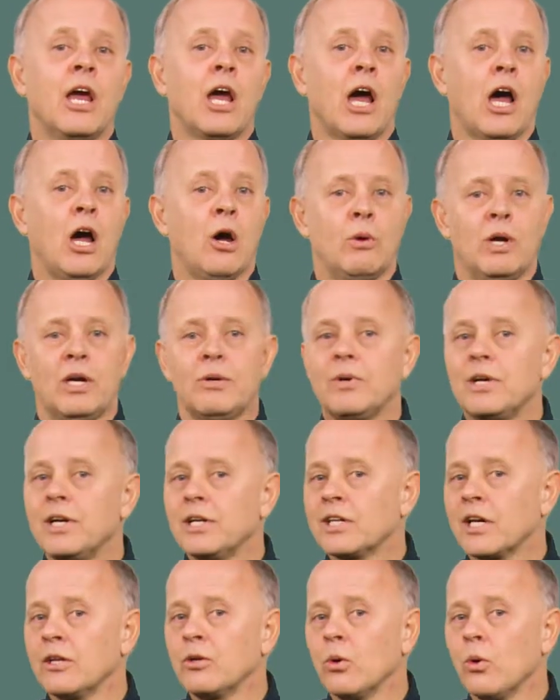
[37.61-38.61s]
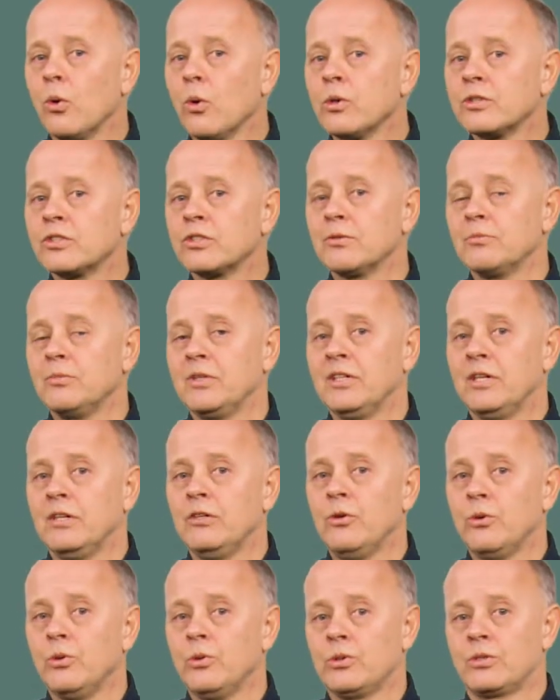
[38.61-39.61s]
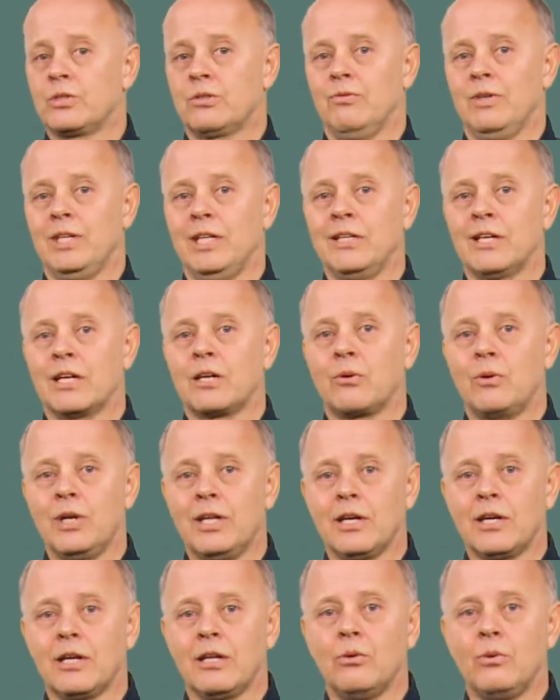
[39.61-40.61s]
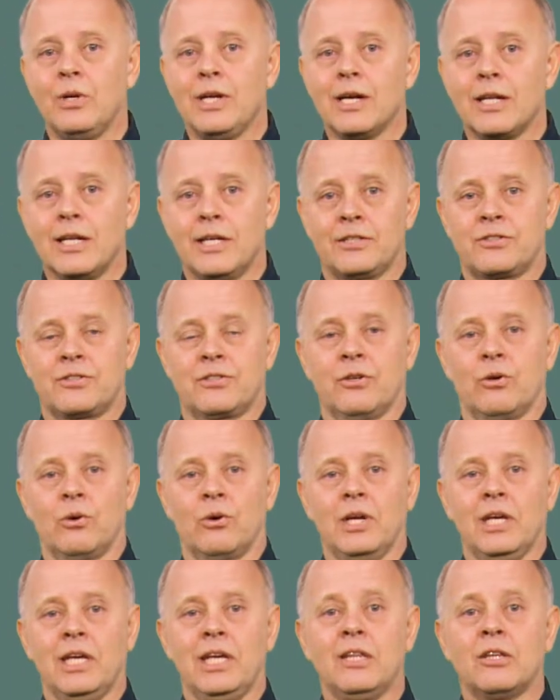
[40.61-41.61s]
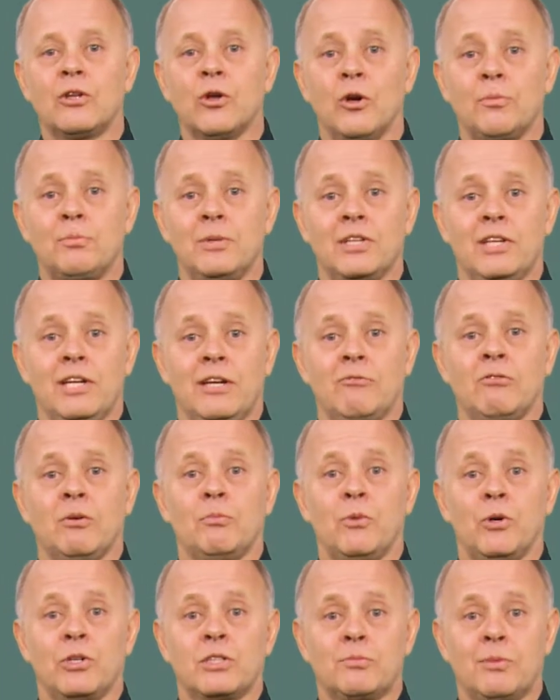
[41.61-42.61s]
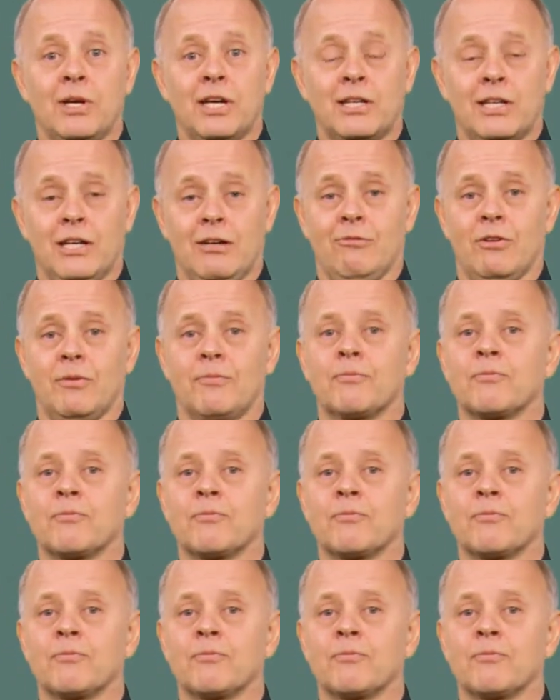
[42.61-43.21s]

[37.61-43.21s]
However, it can also be used within a critical realist or interpretive perspective.